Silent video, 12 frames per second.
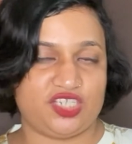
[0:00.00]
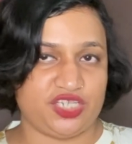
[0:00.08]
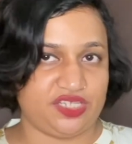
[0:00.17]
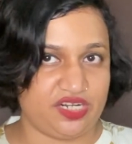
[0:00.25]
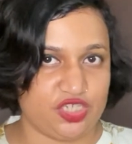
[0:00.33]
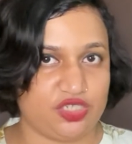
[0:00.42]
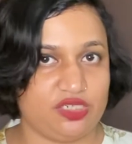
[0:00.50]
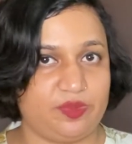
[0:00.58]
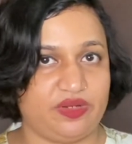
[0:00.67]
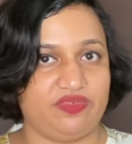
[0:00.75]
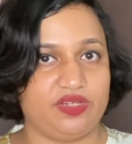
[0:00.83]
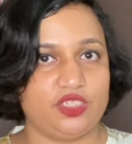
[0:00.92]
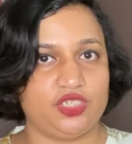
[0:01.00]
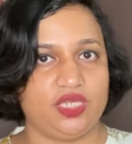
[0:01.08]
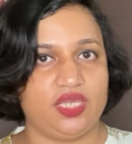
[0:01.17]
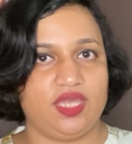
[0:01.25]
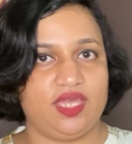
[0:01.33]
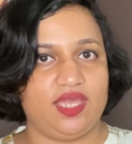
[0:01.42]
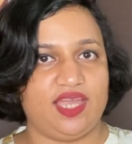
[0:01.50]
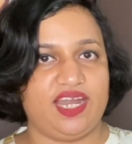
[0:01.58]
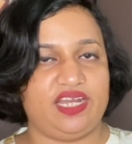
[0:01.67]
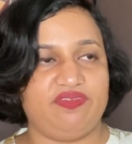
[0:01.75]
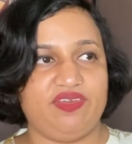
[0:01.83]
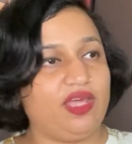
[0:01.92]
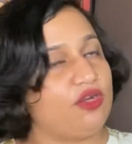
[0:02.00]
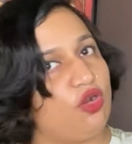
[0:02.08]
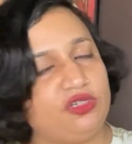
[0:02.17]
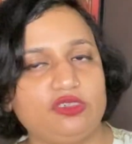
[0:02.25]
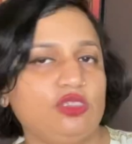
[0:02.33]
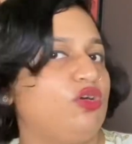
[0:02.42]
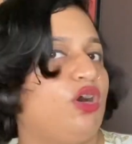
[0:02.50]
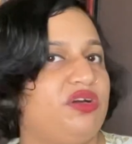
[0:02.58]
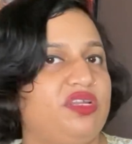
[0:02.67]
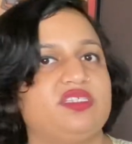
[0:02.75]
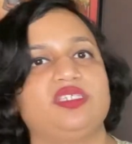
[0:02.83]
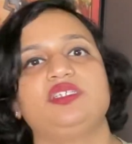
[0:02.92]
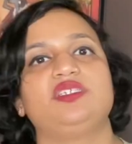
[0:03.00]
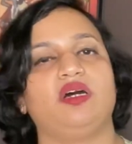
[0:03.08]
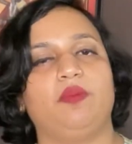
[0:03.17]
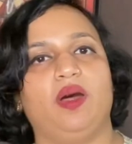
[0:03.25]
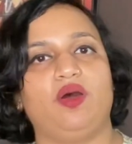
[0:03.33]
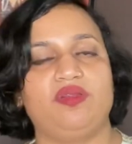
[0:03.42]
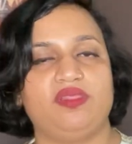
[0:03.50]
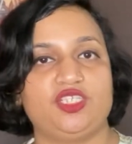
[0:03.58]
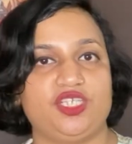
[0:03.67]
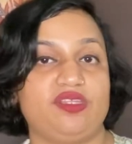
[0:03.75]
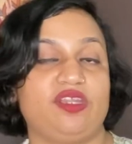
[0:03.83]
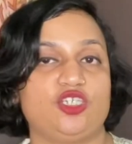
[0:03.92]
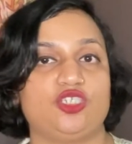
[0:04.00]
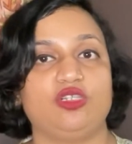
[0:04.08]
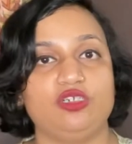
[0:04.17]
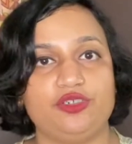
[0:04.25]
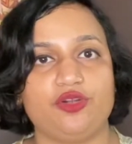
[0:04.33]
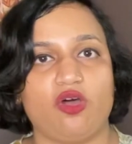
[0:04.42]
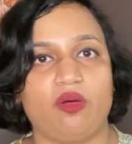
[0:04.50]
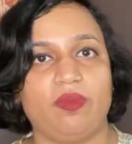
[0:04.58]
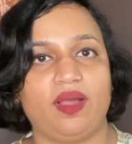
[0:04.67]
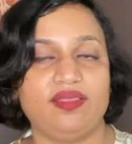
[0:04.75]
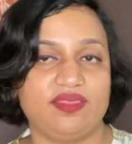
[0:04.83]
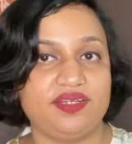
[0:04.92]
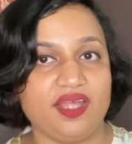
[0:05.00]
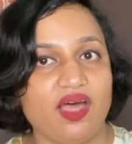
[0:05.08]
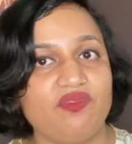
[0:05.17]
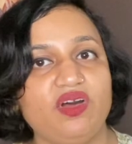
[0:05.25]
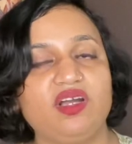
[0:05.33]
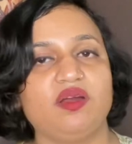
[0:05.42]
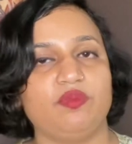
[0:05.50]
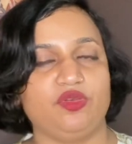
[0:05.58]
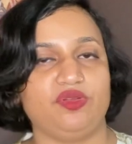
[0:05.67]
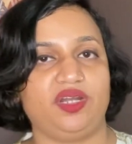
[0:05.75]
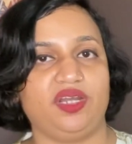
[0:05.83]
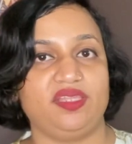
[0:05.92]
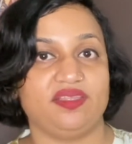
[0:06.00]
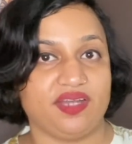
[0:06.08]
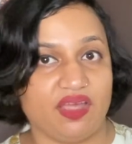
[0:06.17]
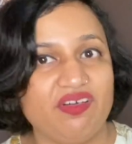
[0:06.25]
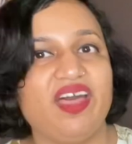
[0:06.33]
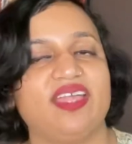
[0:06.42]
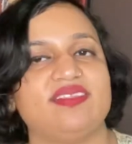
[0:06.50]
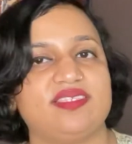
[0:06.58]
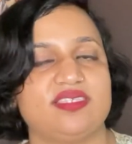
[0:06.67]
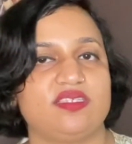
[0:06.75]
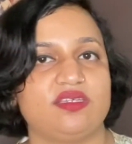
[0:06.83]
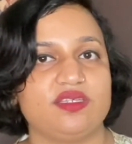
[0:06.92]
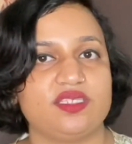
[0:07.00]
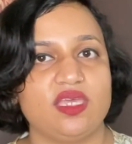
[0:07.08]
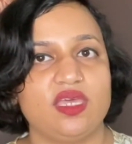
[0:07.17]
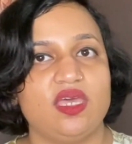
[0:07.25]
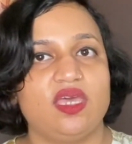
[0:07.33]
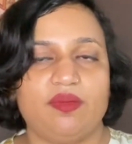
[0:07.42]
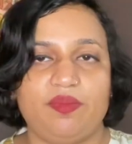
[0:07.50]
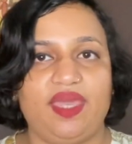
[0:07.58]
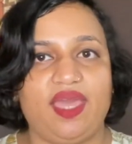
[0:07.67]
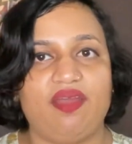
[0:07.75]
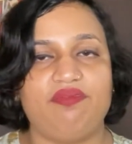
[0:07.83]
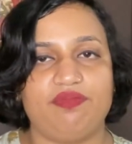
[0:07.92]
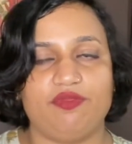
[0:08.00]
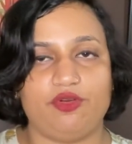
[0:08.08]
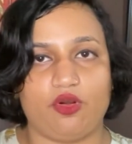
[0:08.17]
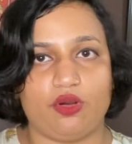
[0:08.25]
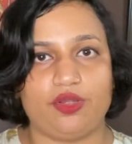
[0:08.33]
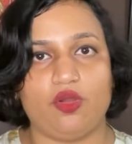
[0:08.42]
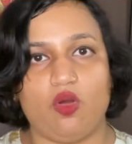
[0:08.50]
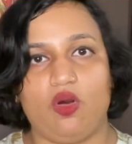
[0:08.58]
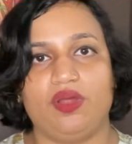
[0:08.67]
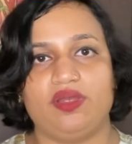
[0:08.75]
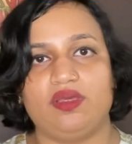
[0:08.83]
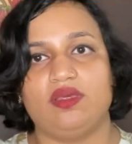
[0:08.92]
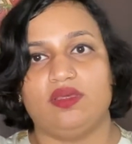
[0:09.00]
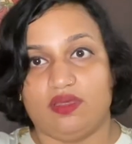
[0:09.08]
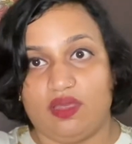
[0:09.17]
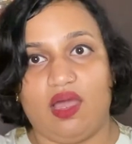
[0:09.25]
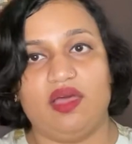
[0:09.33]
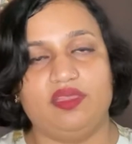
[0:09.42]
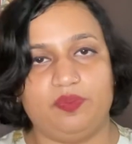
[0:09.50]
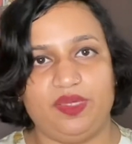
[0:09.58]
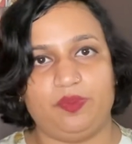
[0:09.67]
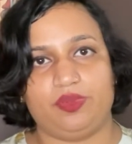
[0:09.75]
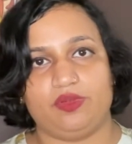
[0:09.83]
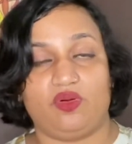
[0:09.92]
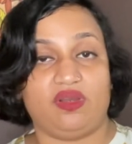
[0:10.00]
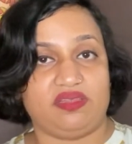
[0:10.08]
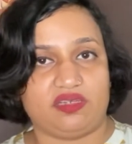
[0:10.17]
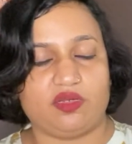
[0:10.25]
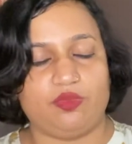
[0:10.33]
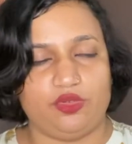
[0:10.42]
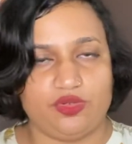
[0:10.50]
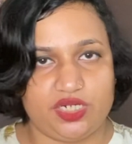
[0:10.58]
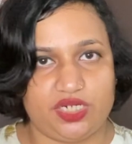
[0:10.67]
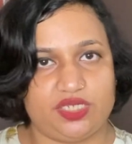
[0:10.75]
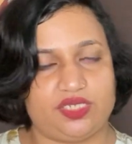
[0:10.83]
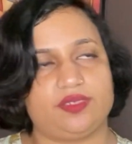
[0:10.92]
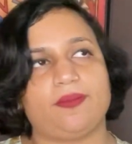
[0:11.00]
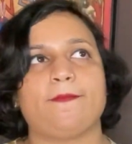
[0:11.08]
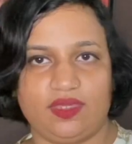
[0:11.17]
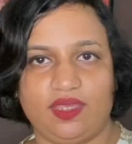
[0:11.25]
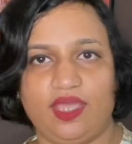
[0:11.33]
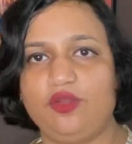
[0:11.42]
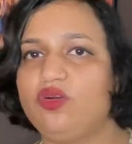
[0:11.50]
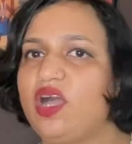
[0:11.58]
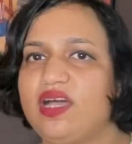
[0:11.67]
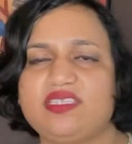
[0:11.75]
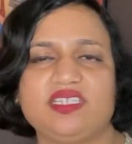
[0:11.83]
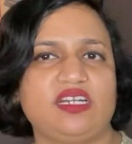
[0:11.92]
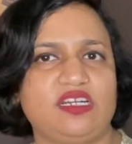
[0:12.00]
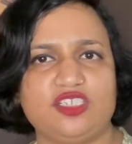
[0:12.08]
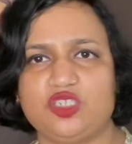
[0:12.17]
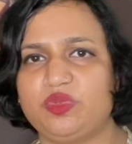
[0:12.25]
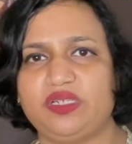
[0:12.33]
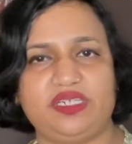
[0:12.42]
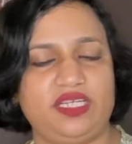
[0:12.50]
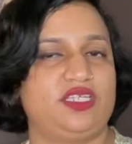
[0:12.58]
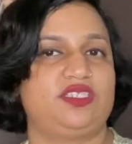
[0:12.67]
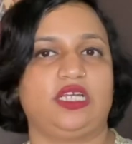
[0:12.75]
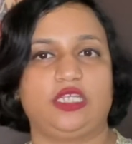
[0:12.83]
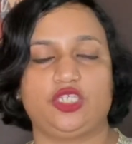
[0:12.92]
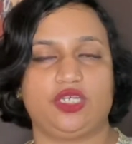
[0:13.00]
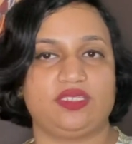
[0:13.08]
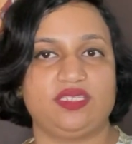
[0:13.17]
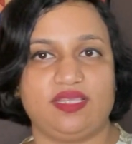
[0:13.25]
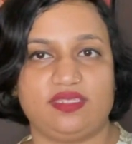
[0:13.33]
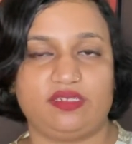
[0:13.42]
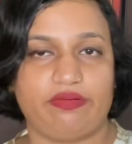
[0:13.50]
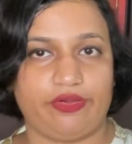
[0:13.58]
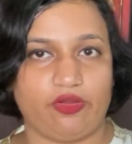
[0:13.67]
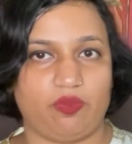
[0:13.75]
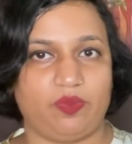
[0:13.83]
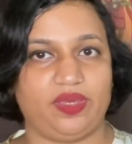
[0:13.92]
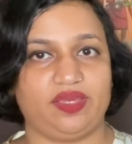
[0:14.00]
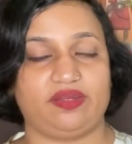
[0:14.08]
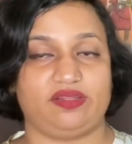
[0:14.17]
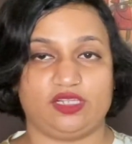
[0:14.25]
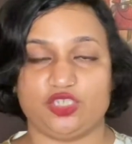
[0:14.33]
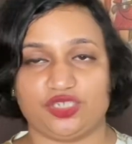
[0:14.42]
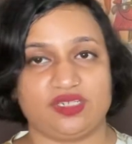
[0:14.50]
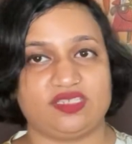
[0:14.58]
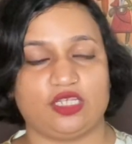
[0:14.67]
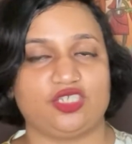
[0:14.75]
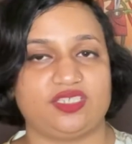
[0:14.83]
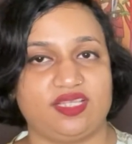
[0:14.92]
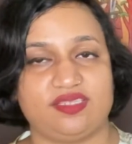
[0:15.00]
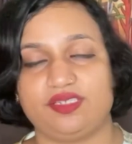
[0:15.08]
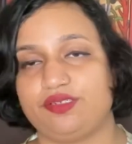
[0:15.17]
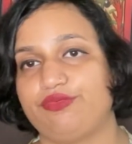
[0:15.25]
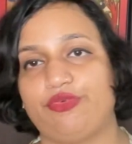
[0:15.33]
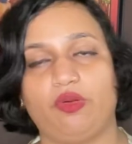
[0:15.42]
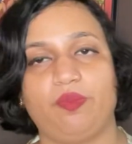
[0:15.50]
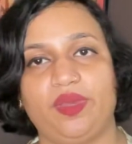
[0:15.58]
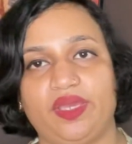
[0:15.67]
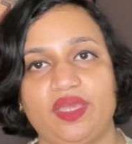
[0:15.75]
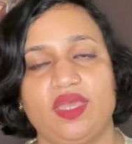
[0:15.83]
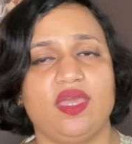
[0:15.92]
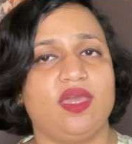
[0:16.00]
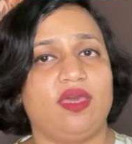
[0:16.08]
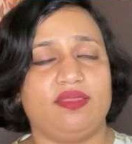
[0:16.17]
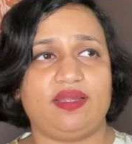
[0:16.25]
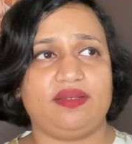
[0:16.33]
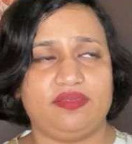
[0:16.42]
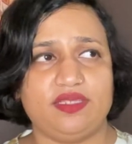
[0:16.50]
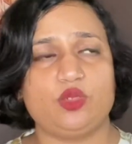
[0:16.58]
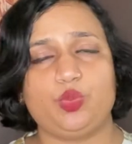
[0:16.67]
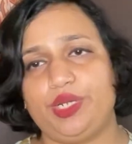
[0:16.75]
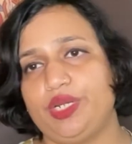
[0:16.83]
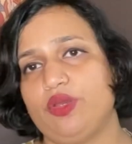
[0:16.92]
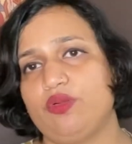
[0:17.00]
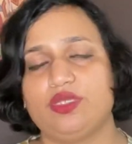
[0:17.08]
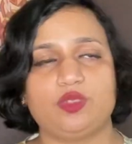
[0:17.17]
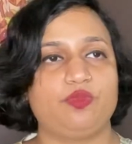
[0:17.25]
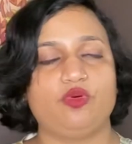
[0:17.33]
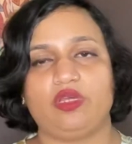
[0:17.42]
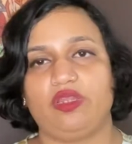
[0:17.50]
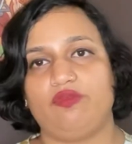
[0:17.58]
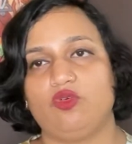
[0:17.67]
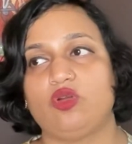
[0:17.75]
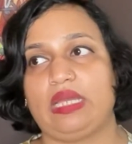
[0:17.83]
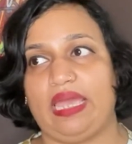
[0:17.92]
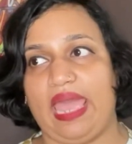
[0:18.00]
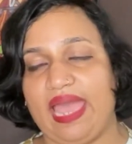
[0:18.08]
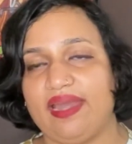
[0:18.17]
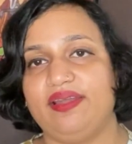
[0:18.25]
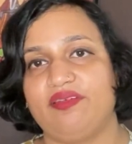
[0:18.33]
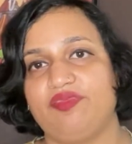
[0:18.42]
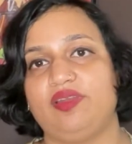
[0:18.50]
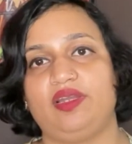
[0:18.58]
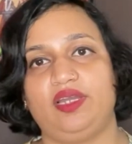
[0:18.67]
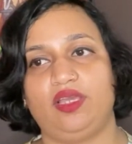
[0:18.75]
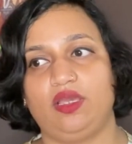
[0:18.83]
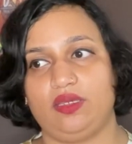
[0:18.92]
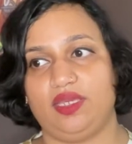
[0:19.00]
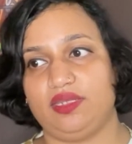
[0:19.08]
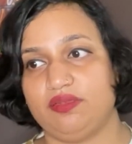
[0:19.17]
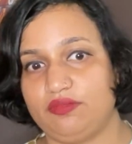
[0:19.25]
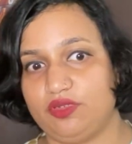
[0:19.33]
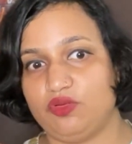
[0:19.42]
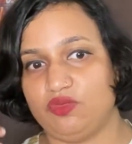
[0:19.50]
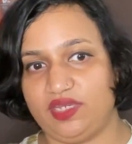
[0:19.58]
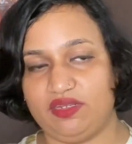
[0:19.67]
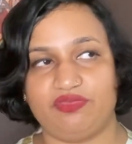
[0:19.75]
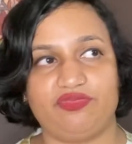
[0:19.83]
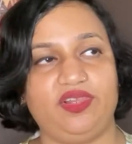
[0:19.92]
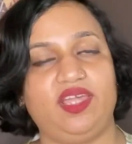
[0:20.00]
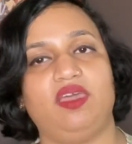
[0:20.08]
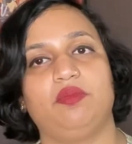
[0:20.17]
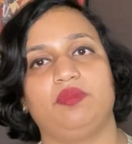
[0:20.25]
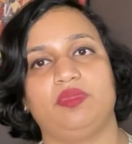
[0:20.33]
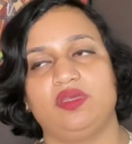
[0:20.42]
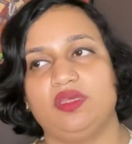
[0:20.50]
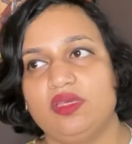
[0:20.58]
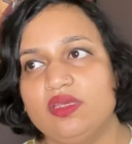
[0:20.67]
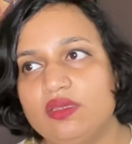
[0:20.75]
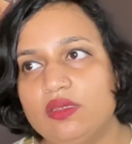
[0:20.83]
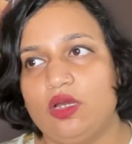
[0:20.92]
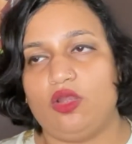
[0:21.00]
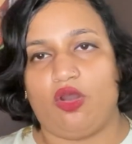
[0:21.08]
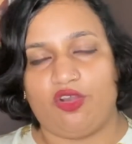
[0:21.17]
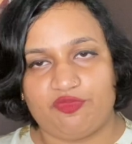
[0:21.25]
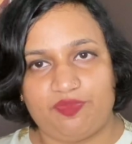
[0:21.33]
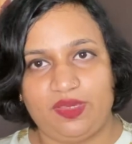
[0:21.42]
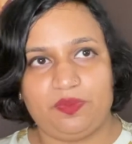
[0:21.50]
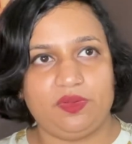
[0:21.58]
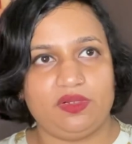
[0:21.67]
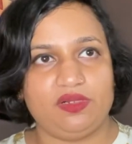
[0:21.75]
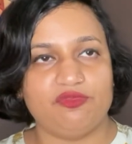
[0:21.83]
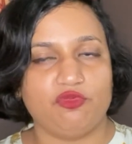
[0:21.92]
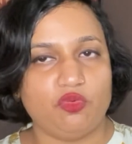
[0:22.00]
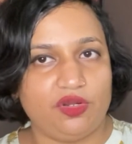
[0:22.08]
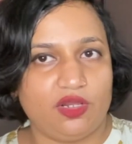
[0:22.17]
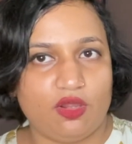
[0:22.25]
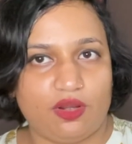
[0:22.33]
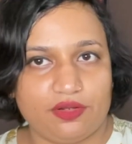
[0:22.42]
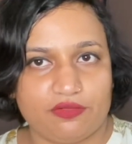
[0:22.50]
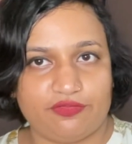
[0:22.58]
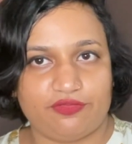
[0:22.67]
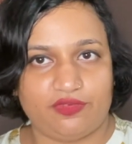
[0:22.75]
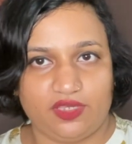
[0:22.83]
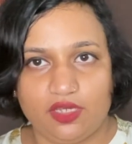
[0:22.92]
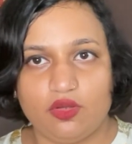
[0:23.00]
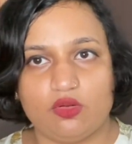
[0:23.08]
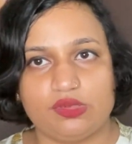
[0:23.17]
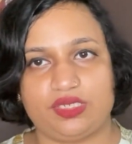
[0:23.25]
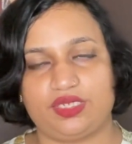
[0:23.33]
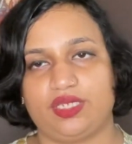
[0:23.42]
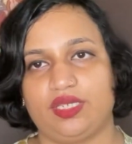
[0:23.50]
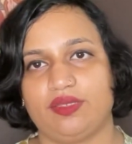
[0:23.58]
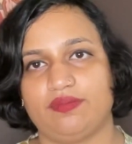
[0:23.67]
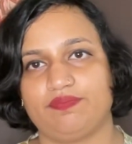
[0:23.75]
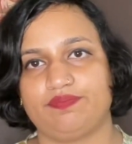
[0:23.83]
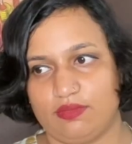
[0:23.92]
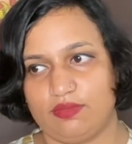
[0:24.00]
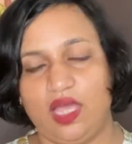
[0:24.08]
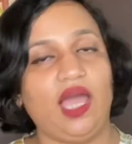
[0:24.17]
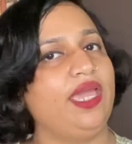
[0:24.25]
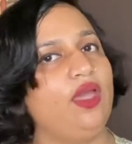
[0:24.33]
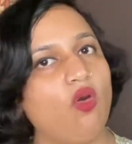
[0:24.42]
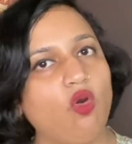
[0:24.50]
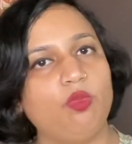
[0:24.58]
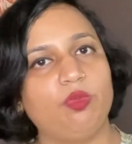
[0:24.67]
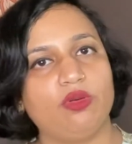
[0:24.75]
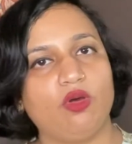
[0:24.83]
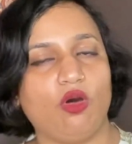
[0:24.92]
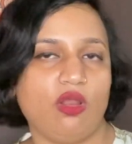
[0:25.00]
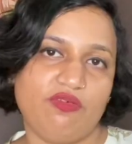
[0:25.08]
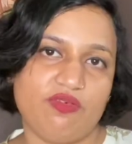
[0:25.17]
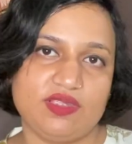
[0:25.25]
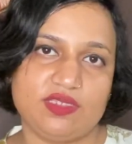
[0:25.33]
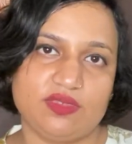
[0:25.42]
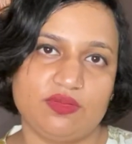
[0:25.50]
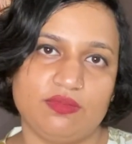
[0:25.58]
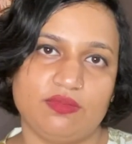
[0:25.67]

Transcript: generational privilege, and we are not at all cognizant about the generational trauma that our community, that our ancestors may have wrought on other people, on other communities. I know caste and untouchability is such a sensitive topic, religion is such a sensitive topic, that this book review can definitely inflame a lot of people, wound a lot of egos. I hope all of us